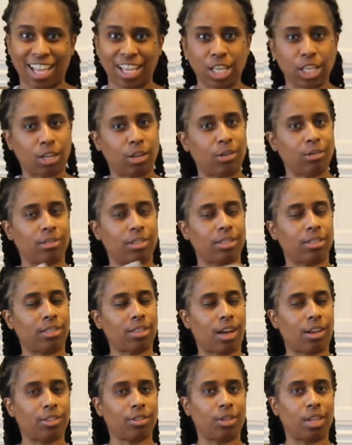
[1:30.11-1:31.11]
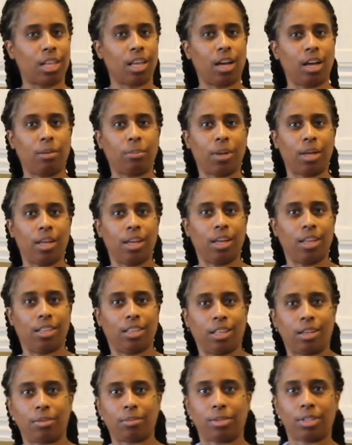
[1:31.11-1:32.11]
You know, this is also to help
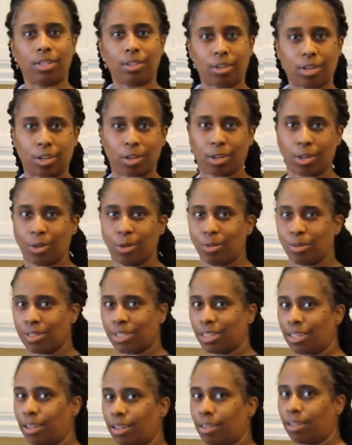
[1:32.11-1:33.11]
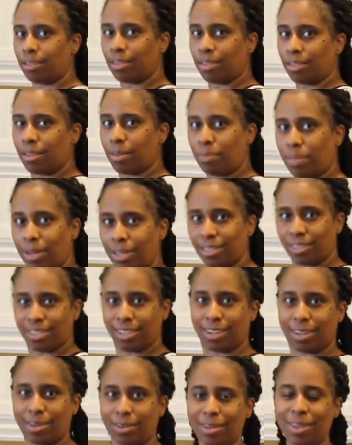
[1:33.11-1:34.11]
the glutes and the butt, you
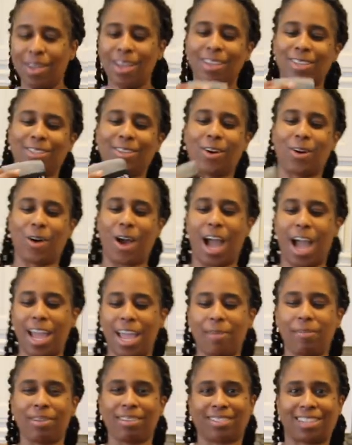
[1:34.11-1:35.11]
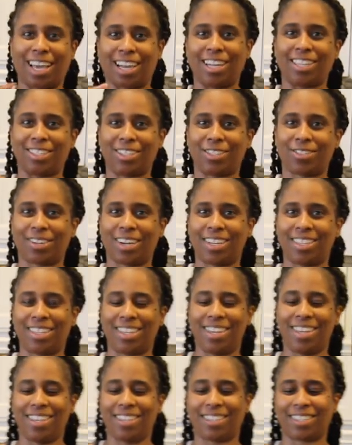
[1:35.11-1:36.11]
know. So I am excited to try
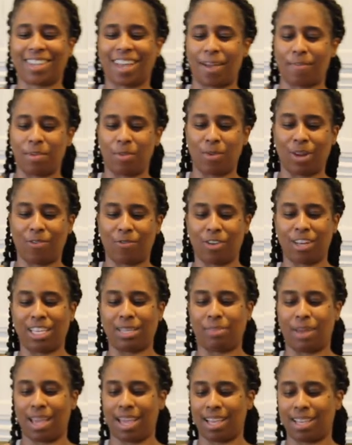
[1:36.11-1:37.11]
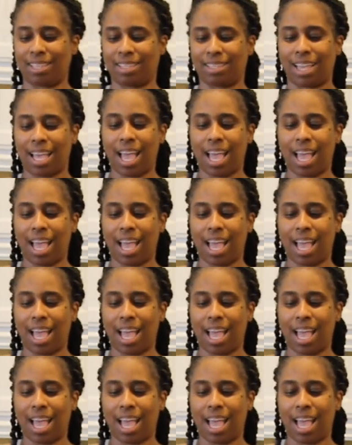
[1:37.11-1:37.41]
these. I've been waiting for these bands.